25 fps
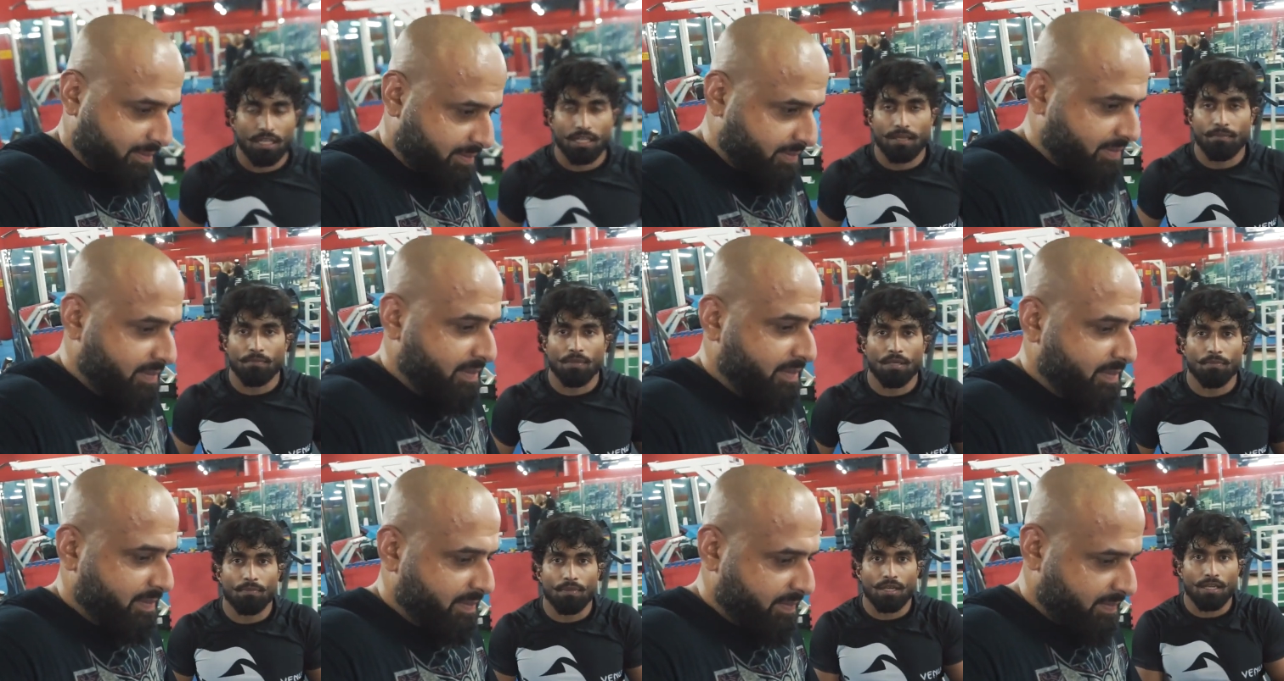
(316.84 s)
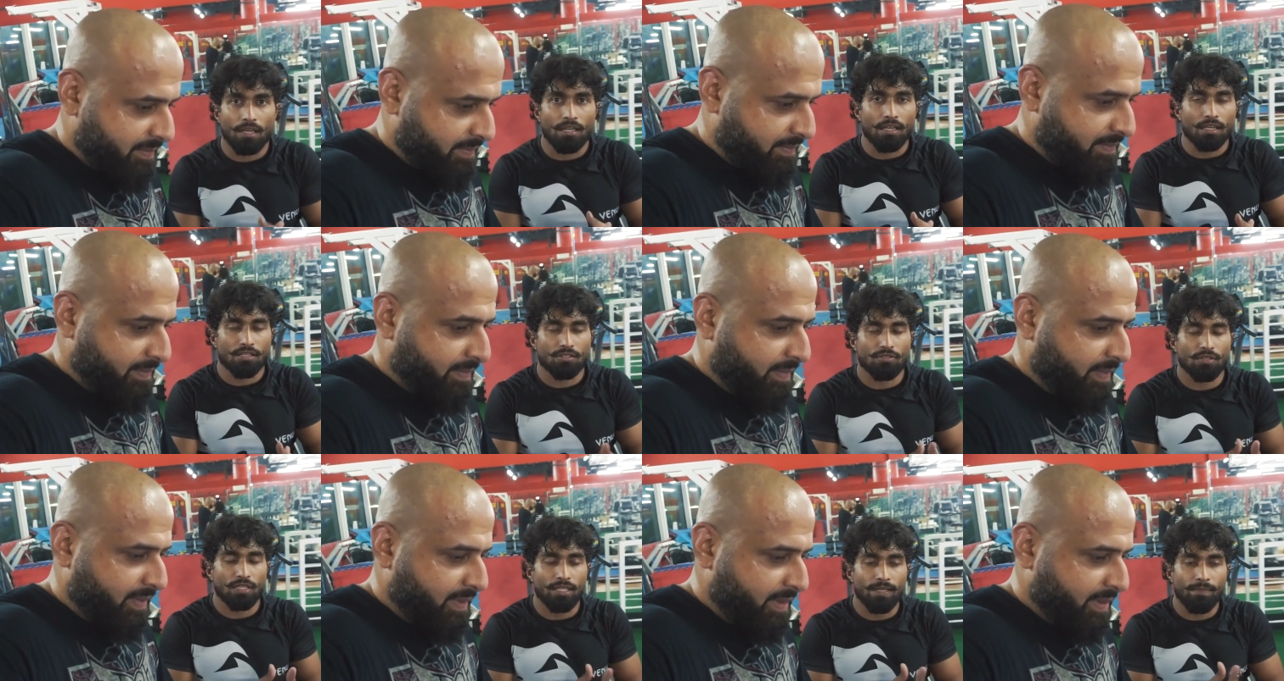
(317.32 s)
Speaker 1: in M M A
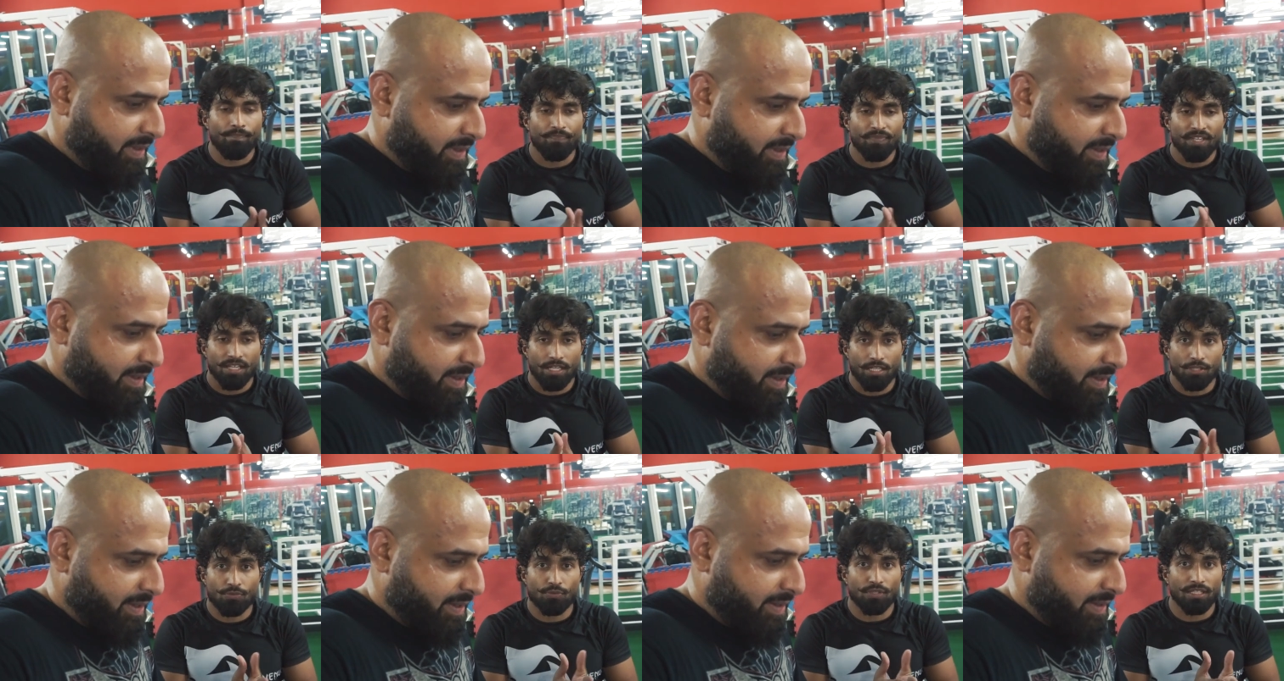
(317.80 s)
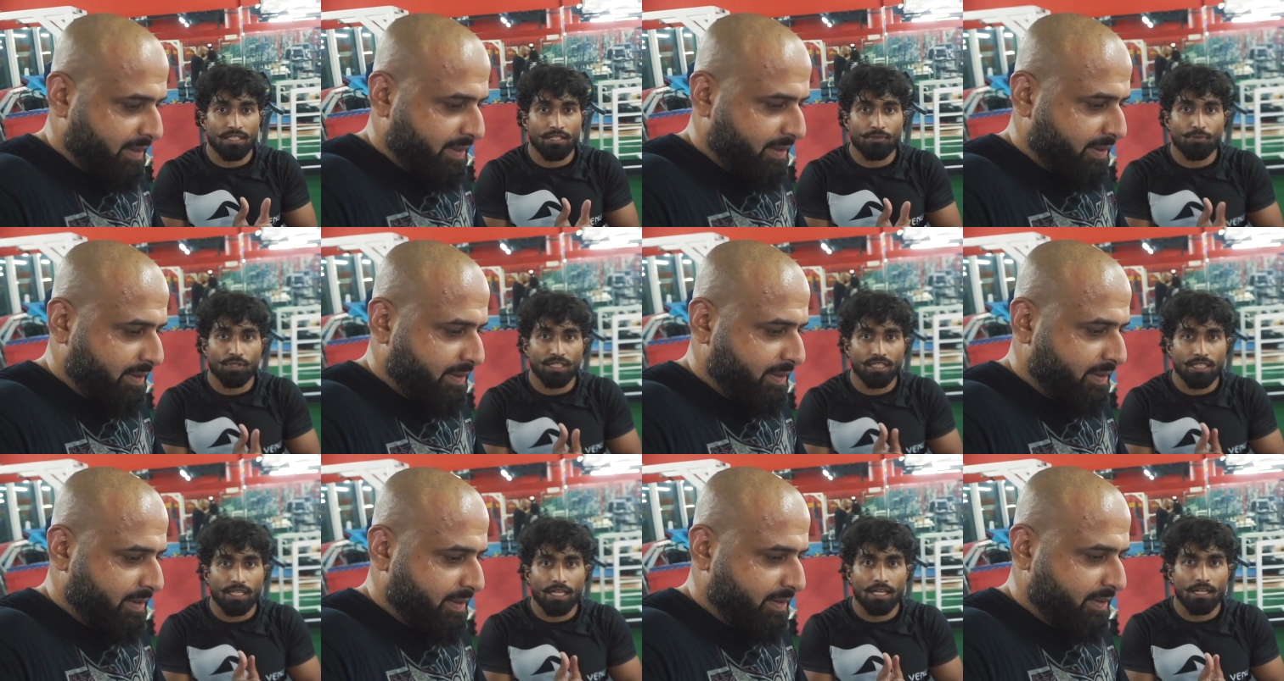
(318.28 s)
actually. He's really,
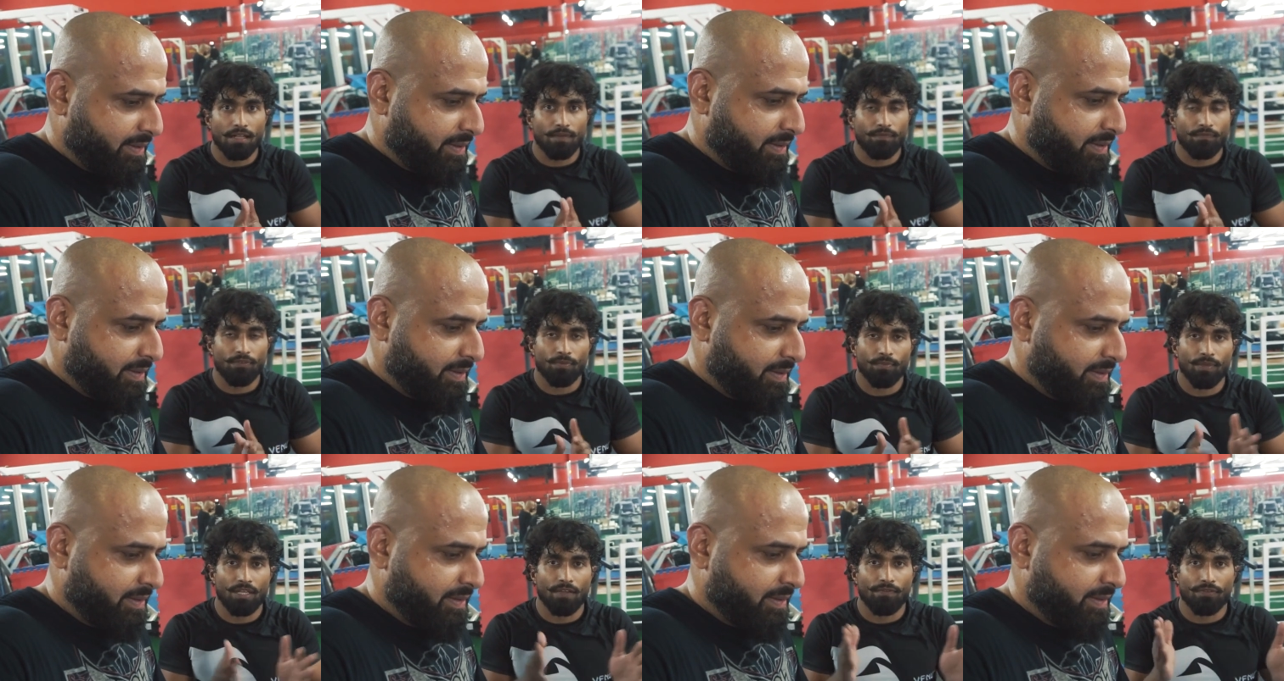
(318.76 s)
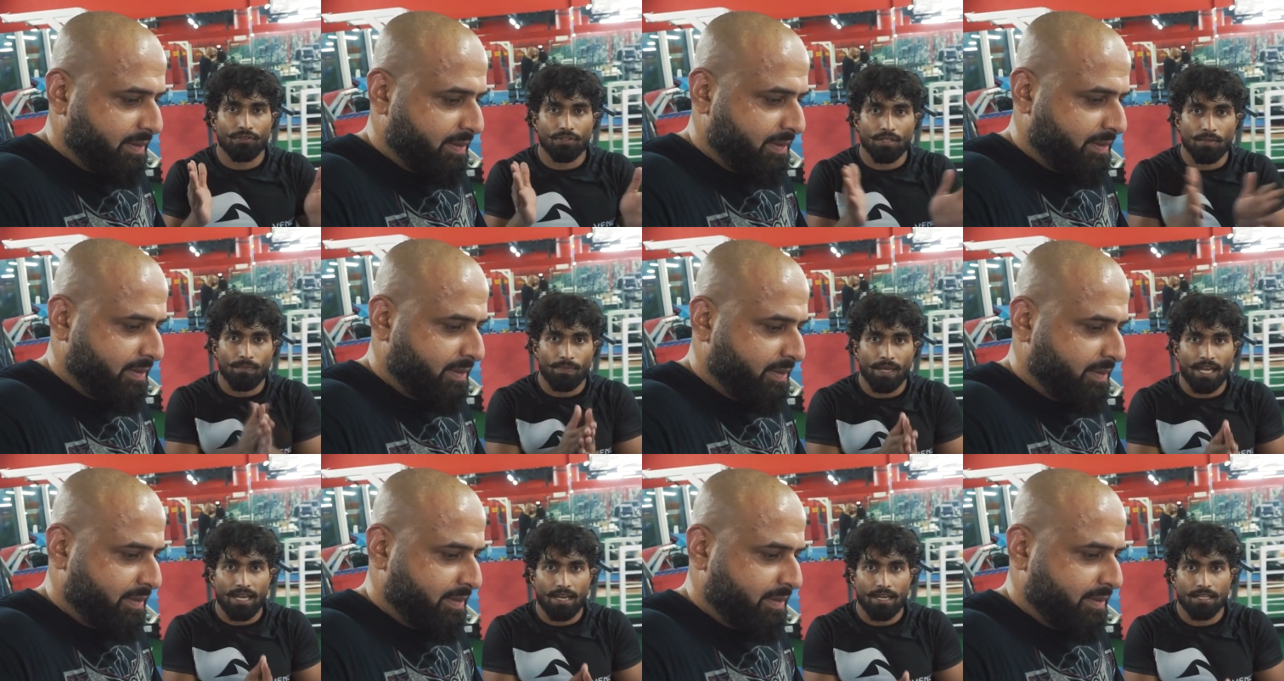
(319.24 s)
really helpful me for the
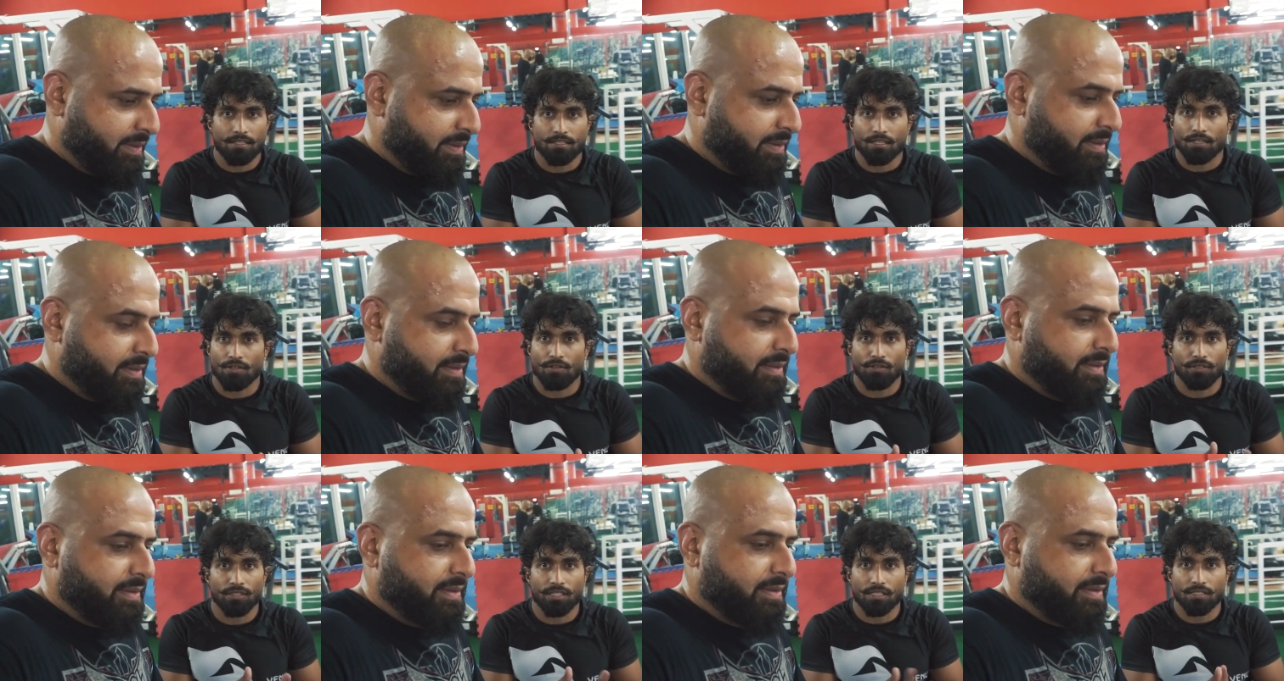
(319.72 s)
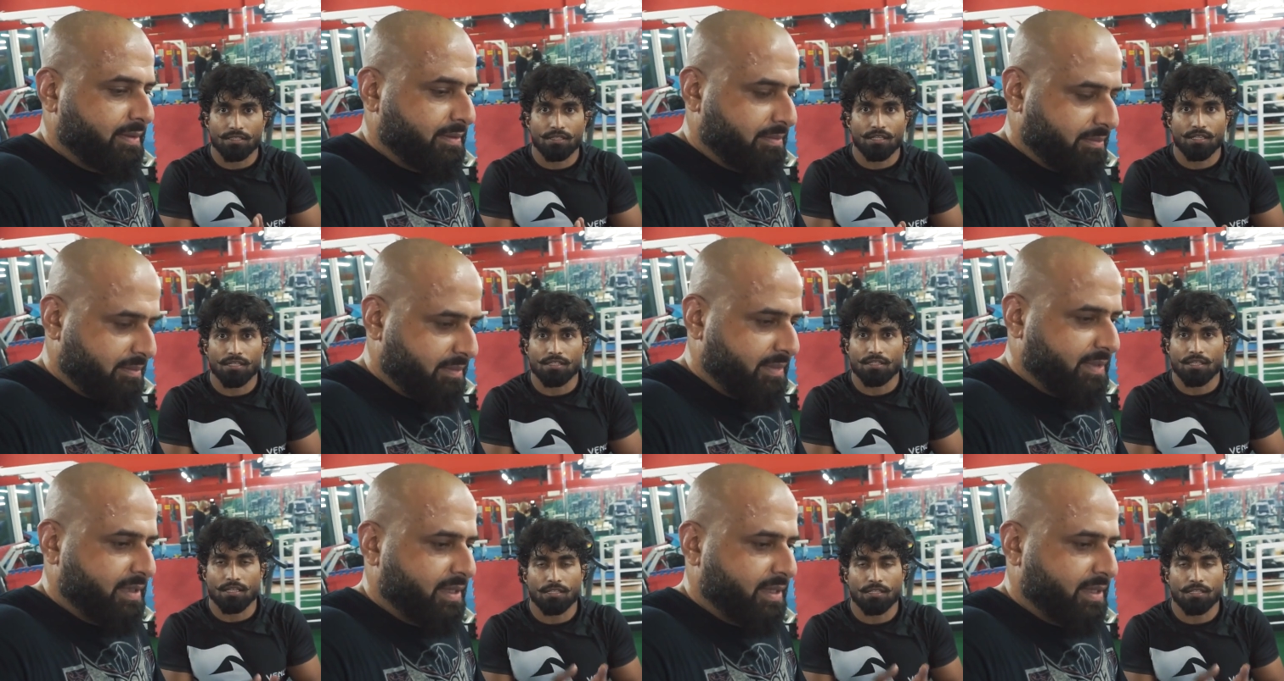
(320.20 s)
pads and all these things,